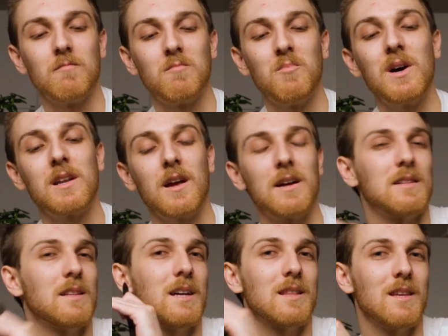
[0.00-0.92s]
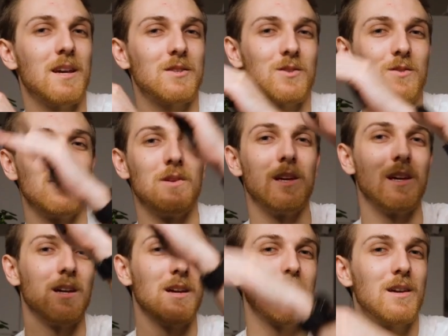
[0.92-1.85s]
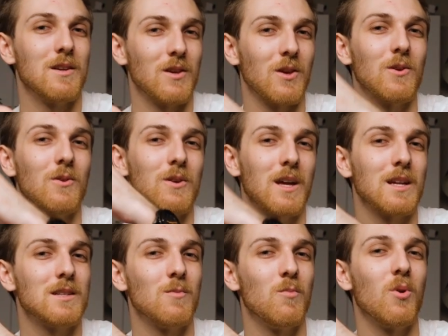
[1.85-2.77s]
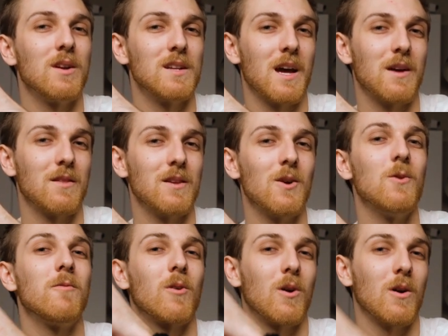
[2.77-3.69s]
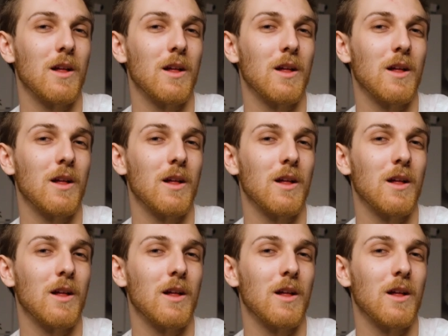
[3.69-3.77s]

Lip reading: But unlike the SUV, you'll get to bring down the overall